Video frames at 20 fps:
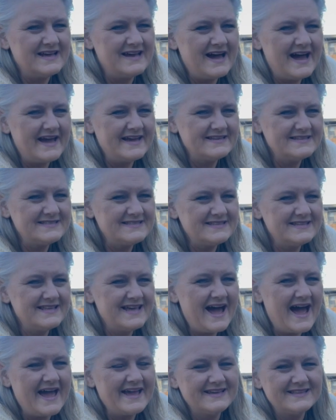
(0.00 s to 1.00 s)

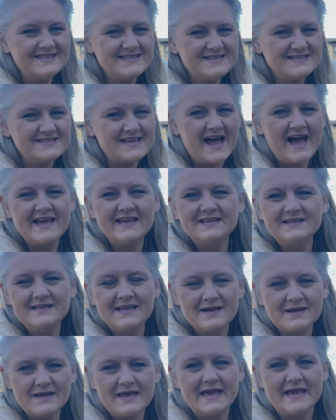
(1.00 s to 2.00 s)

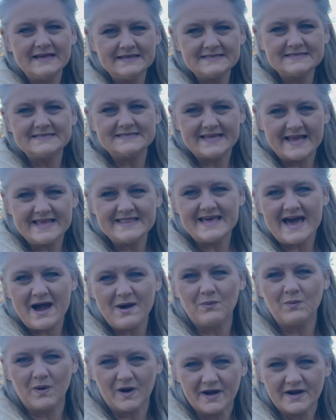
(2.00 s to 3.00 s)
I can't say
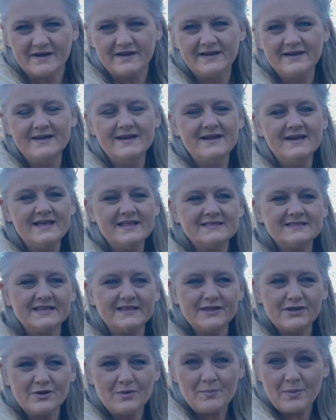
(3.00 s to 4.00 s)
that word. The
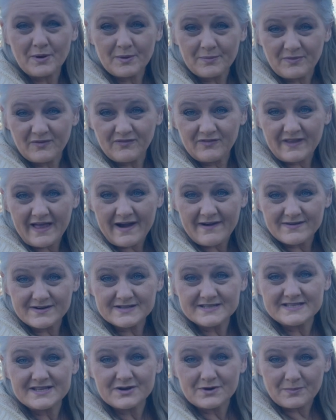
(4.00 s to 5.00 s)
little purple
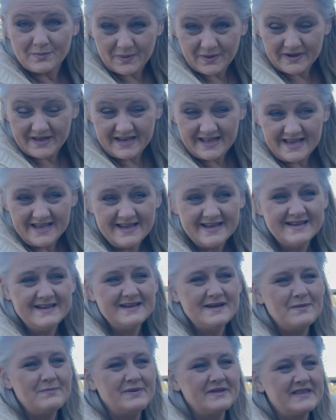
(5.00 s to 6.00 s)
flowers that are pretty,
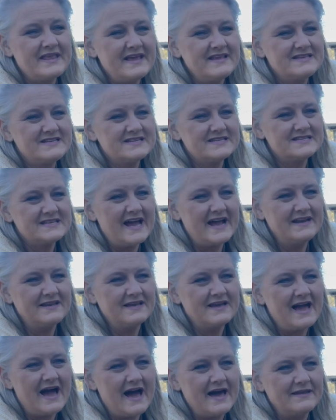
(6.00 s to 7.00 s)
but they just kind
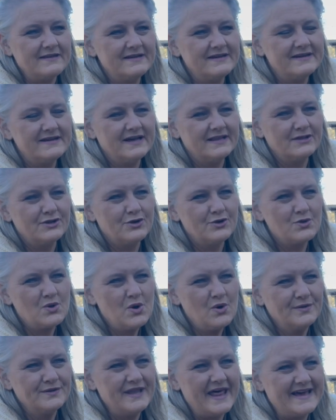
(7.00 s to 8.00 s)
of got a little
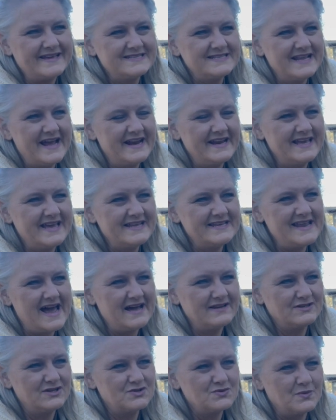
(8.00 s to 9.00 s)
cold last night. It got
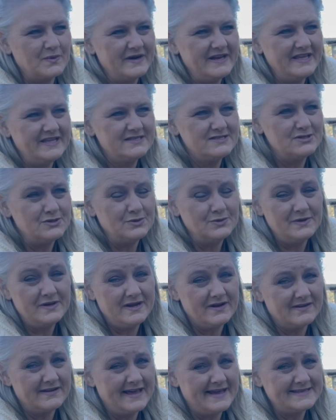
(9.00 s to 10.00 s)
down to 22
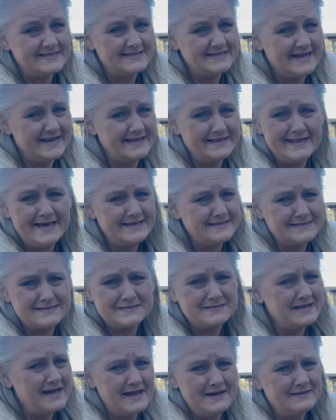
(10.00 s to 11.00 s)
here last night. That's,
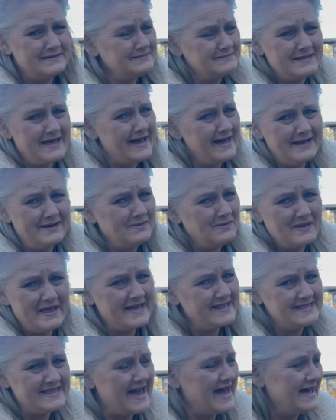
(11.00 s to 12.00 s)
no, I don't
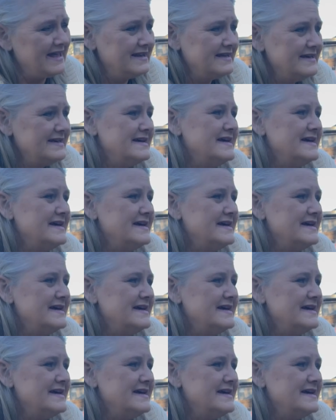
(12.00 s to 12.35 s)
like that.